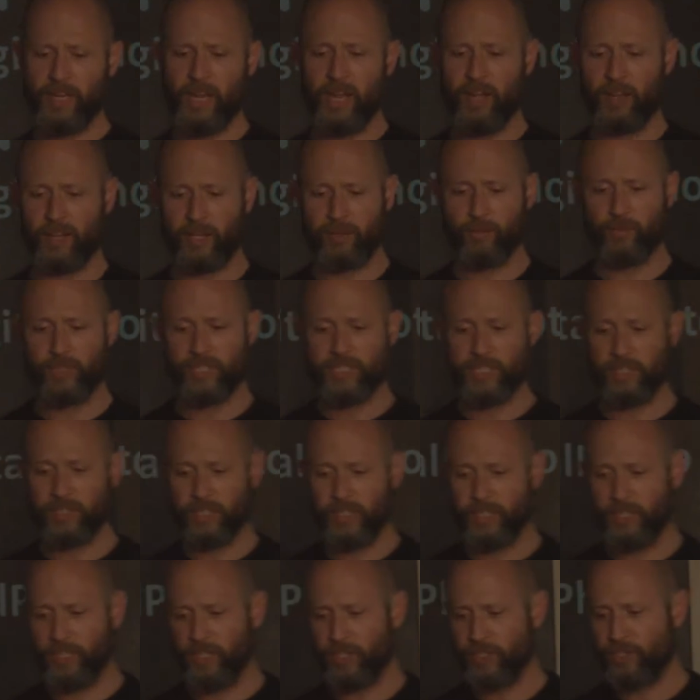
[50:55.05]
yeah, like
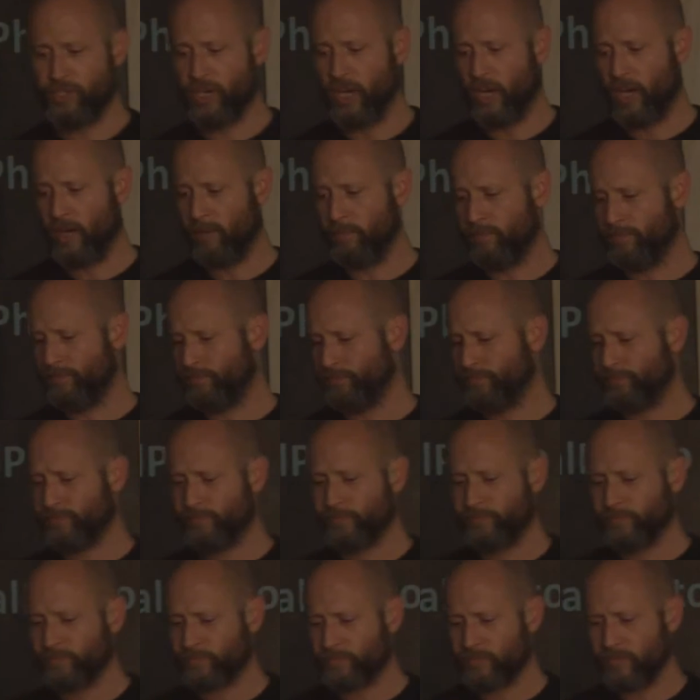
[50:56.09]
recently did a job
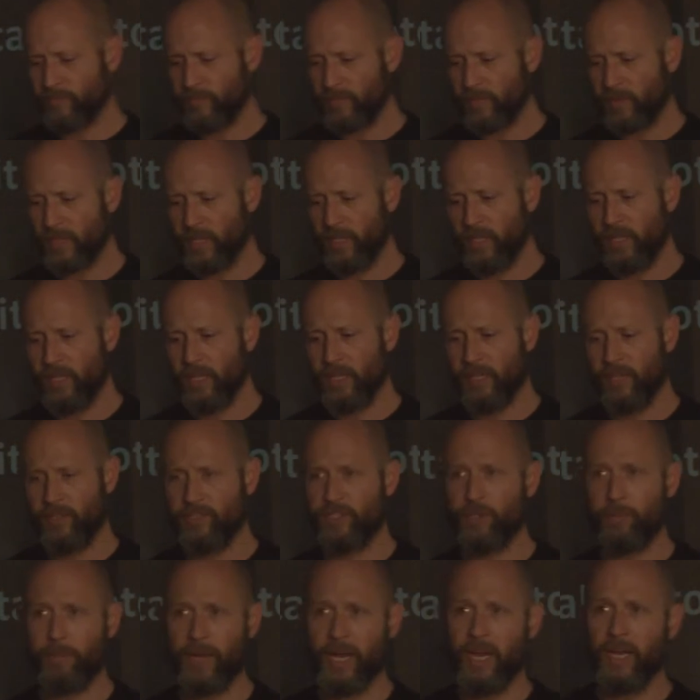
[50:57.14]
in
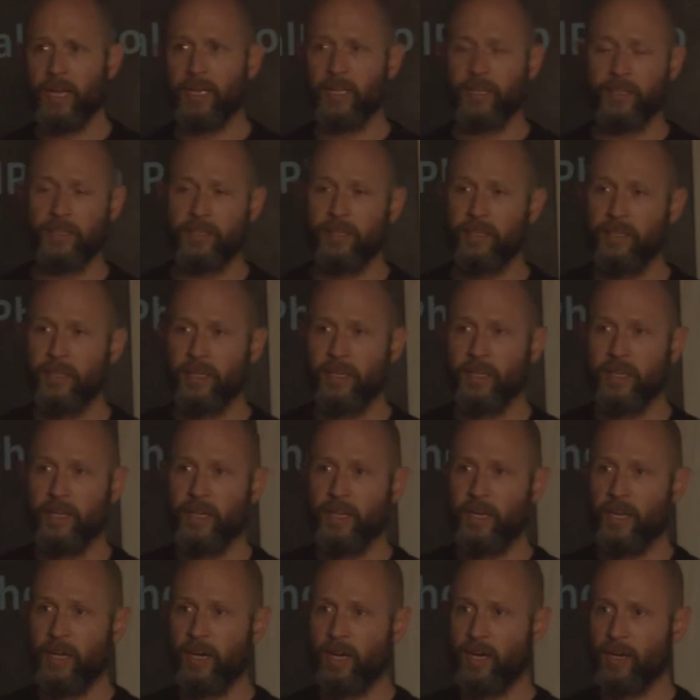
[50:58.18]
Japan
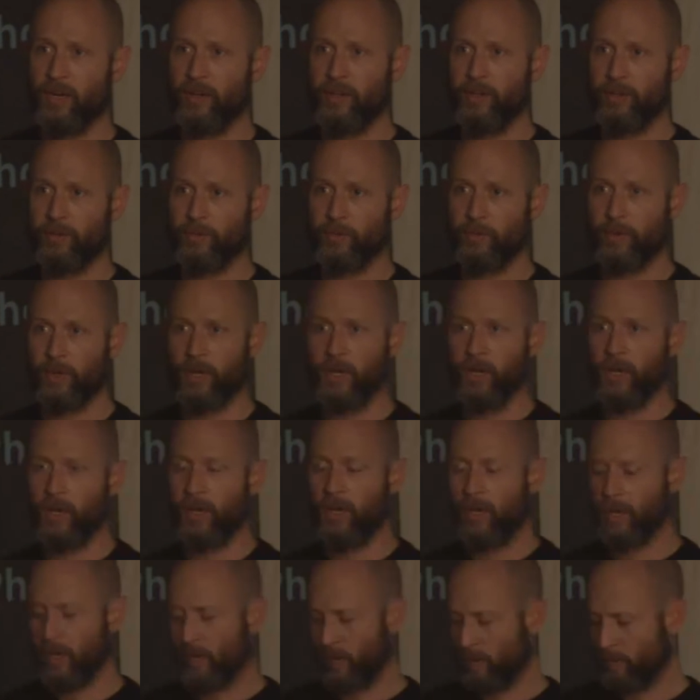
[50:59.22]
uh, in
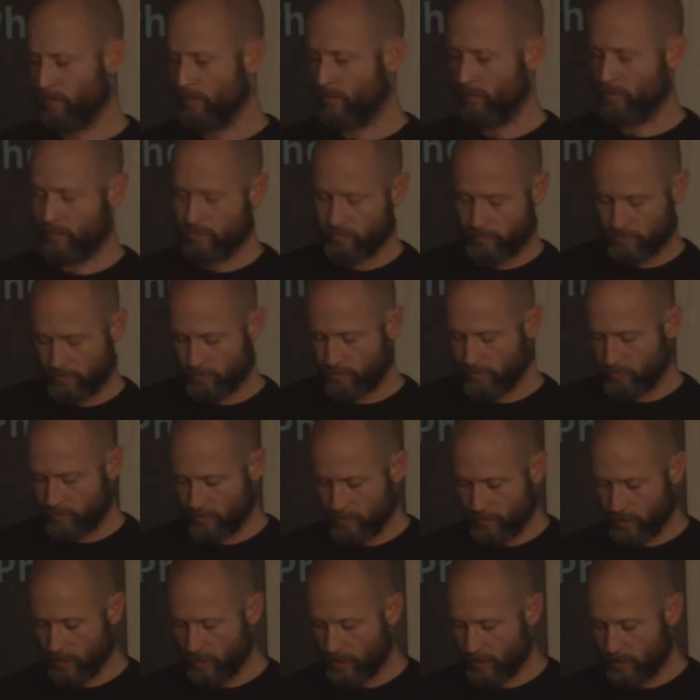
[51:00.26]
oh,
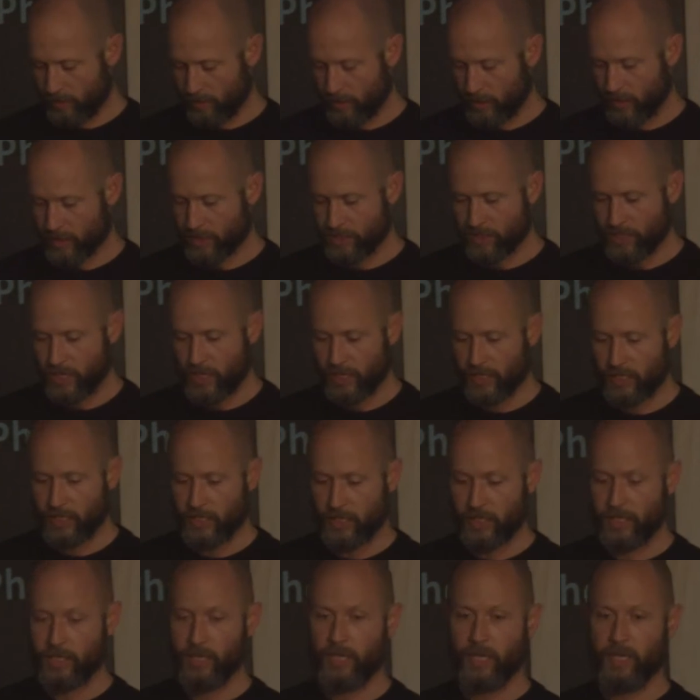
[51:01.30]

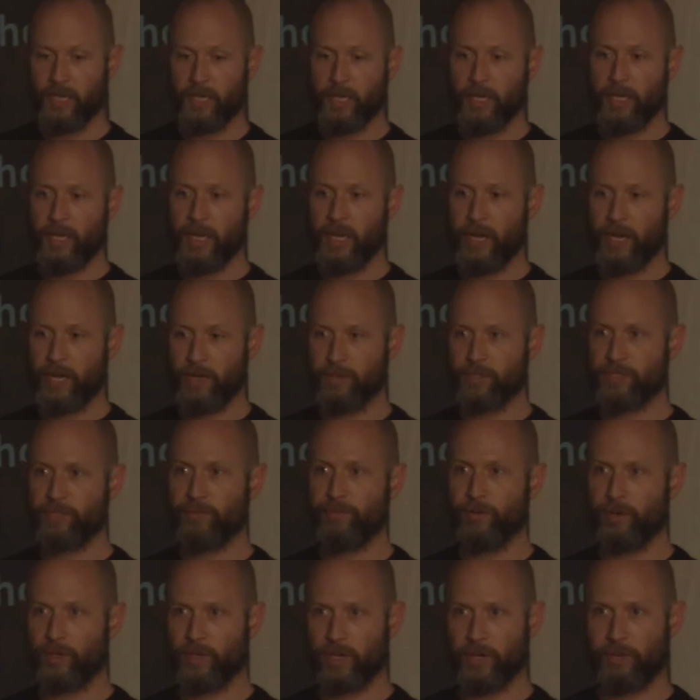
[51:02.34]
Nagasaki and it was to
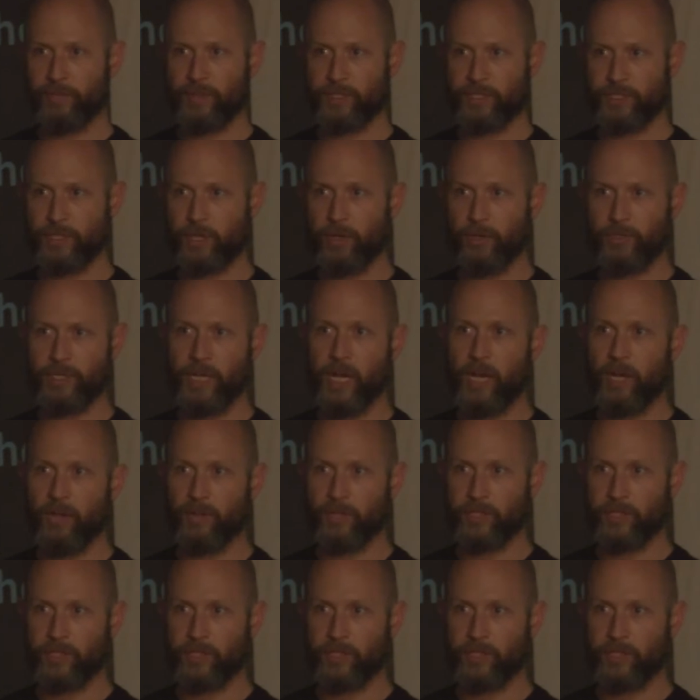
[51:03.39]
photograph this hotel